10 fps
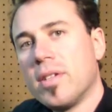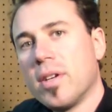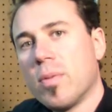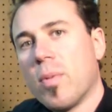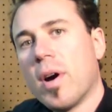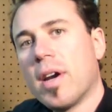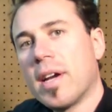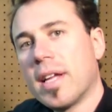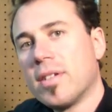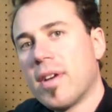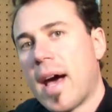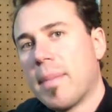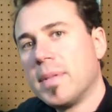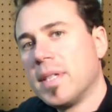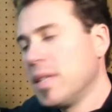The dirt and water get
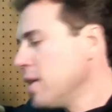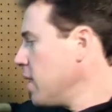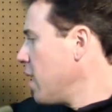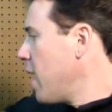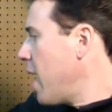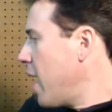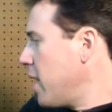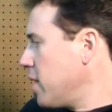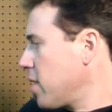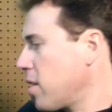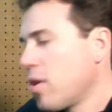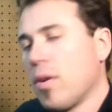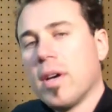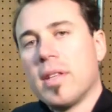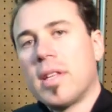trapped, and the
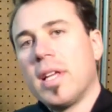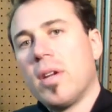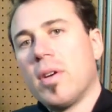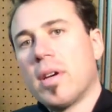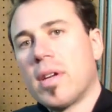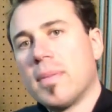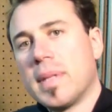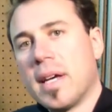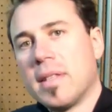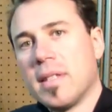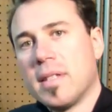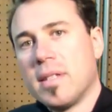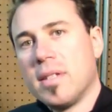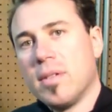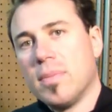good oil, the clean oil, comes out
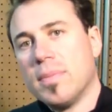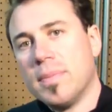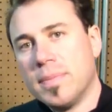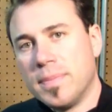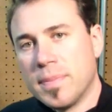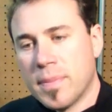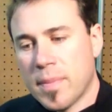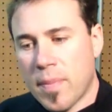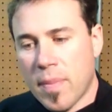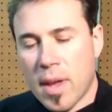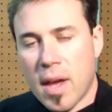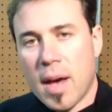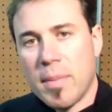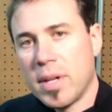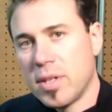this tube.
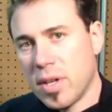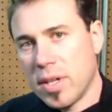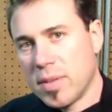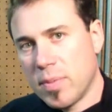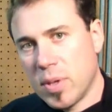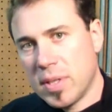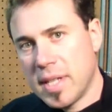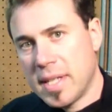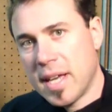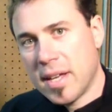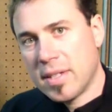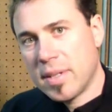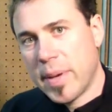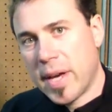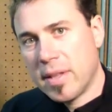I'm going to show you some more
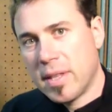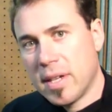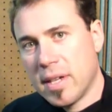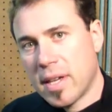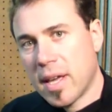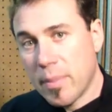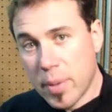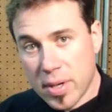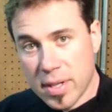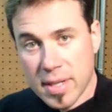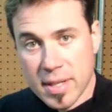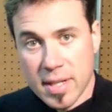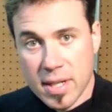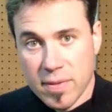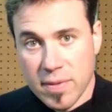details about the components of
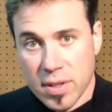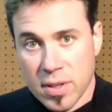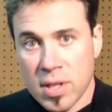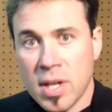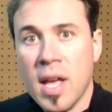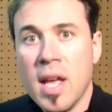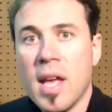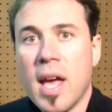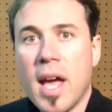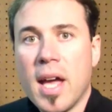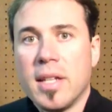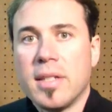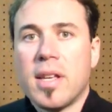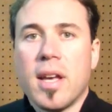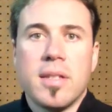the centrifuge and
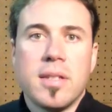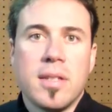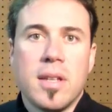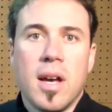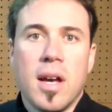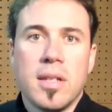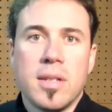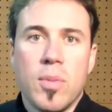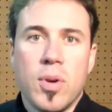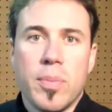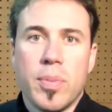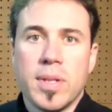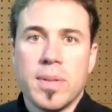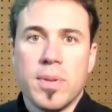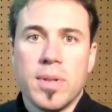discuss uh, some more of the
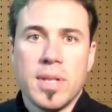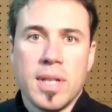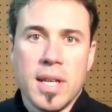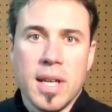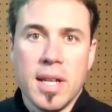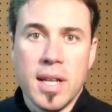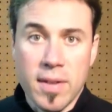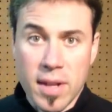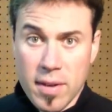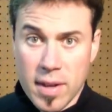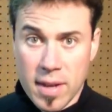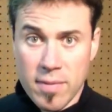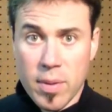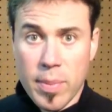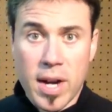principles and, and give, you,
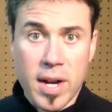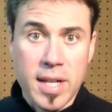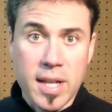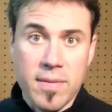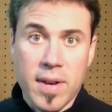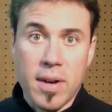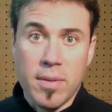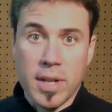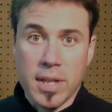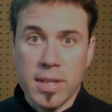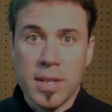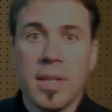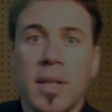give you a better idea of how it works.